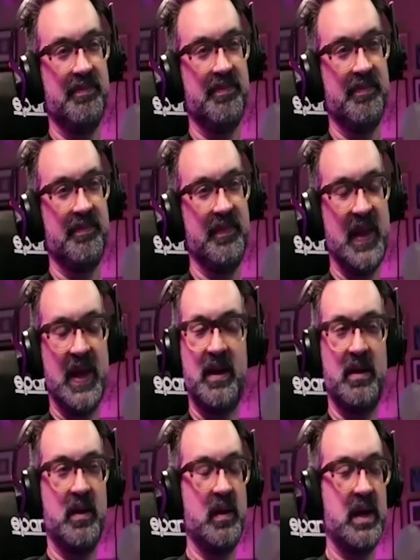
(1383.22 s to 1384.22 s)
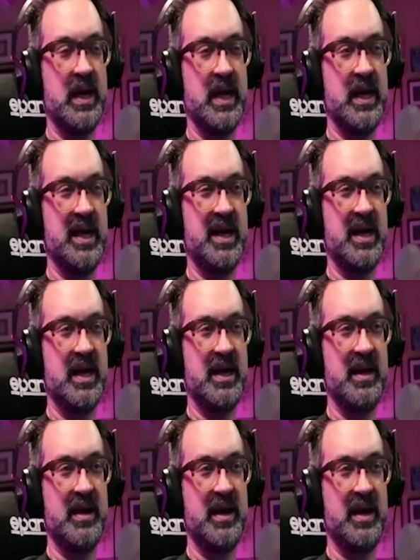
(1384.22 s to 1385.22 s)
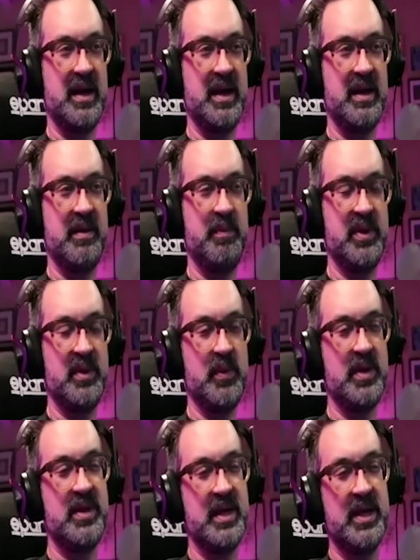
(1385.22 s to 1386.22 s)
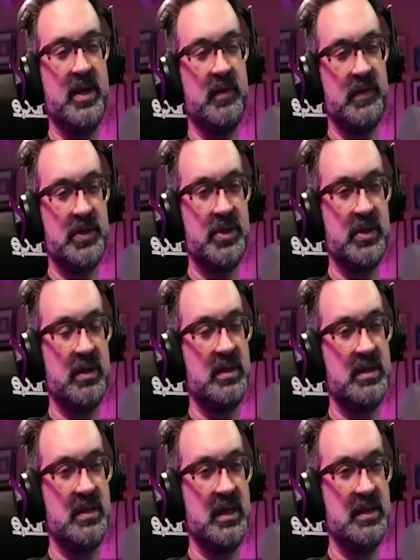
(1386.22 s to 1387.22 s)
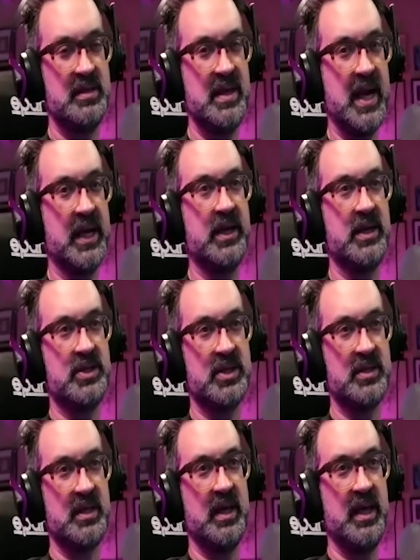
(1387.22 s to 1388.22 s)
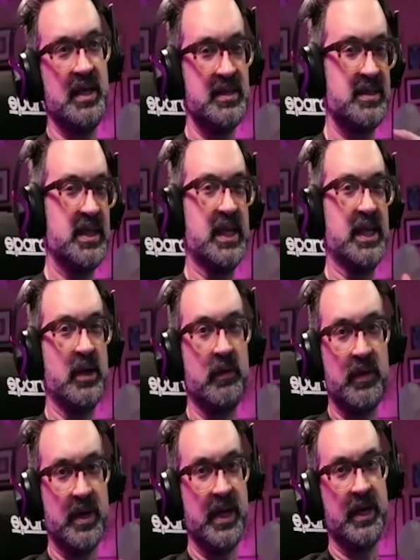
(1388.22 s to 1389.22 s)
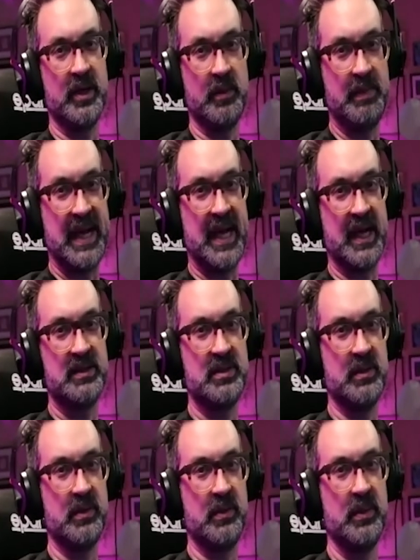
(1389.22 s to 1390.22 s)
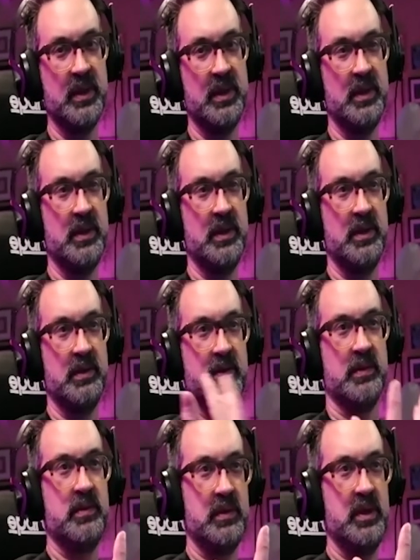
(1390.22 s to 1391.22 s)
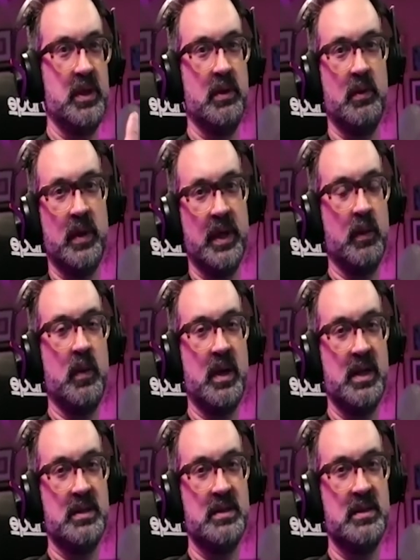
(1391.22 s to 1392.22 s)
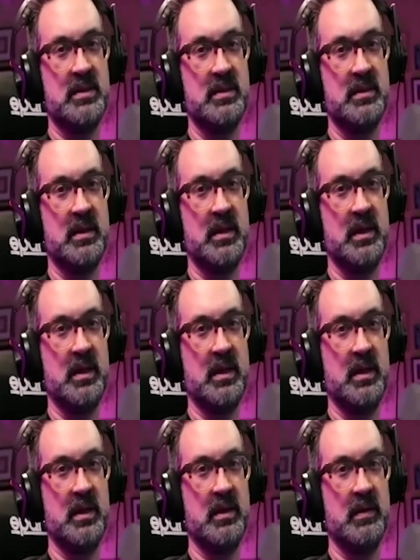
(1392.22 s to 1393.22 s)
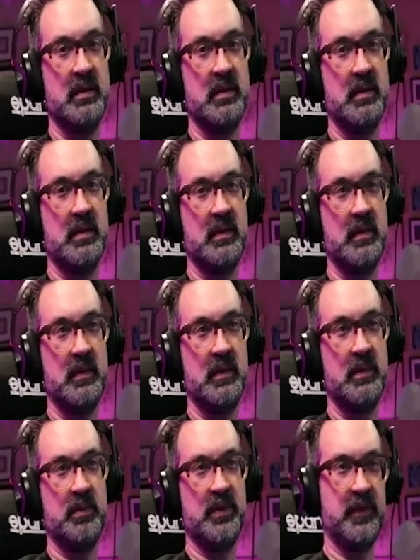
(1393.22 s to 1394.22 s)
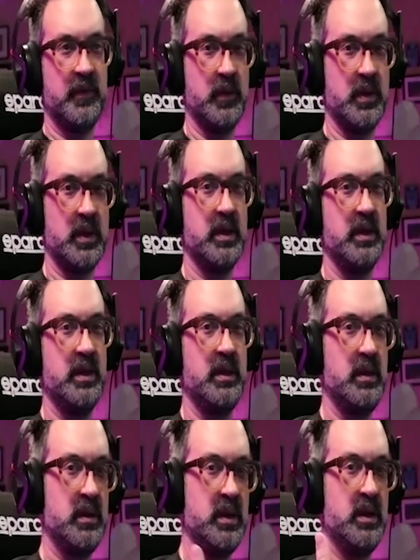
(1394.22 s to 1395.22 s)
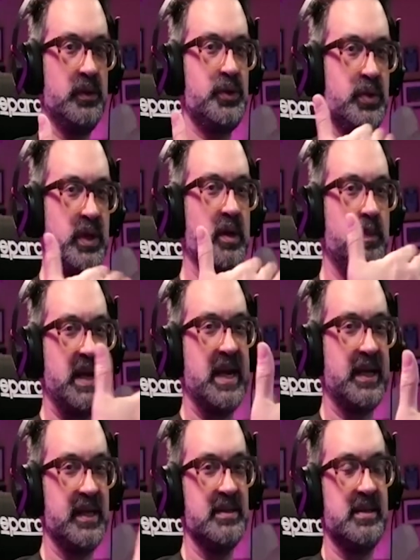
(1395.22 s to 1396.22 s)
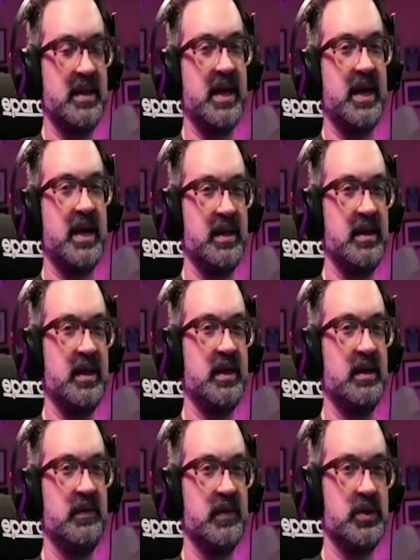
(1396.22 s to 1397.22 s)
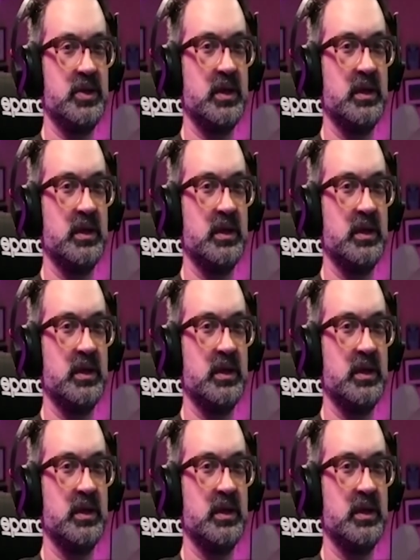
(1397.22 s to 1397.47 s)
yeah, I, I, I, but the one thing I know for sure, it's, it's not going to just instantly overnight go back to, you know, what it was, uh, before. It'll, it'll trickle back into that, I think, for sure.